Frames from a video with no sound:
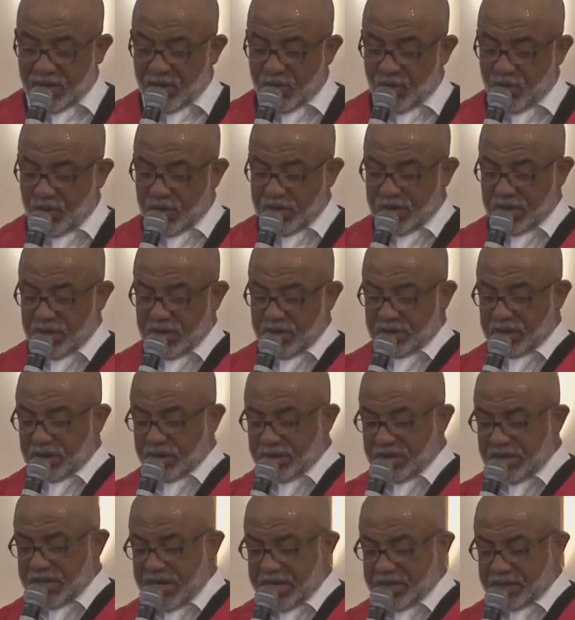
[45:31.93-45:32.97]
We,
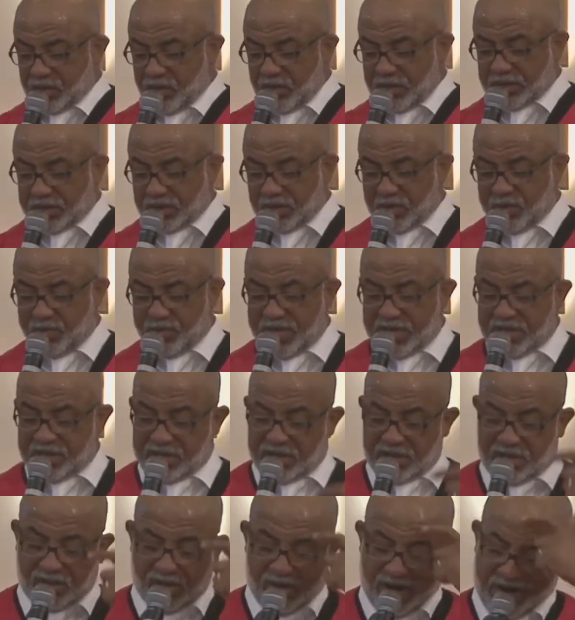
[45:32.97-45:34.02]
sometimes we're so
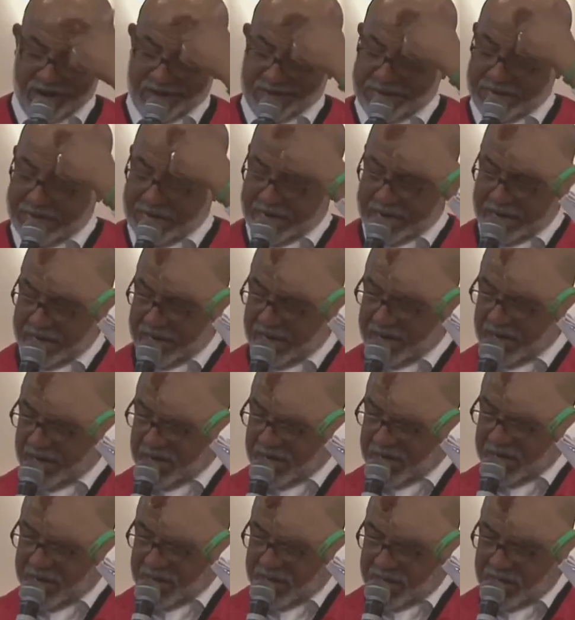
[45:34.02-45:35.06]
busy trying to
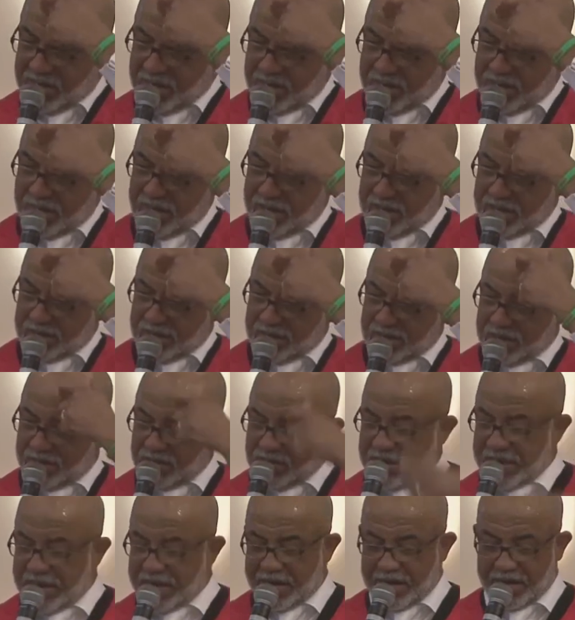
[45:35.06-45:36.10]
to
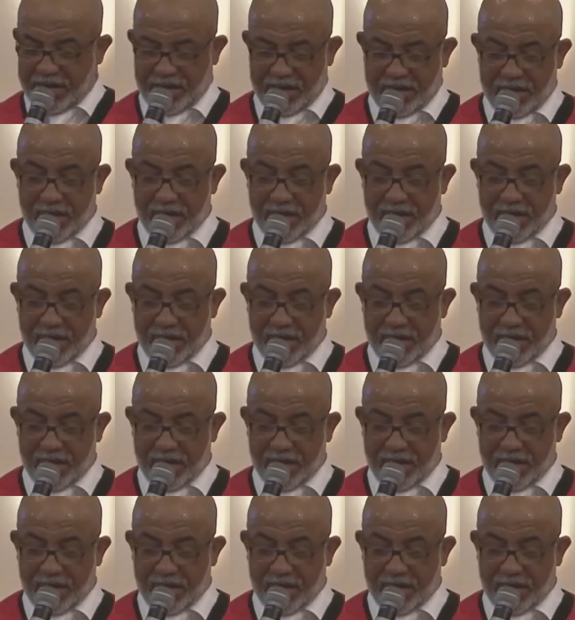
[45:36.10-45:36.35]
uh,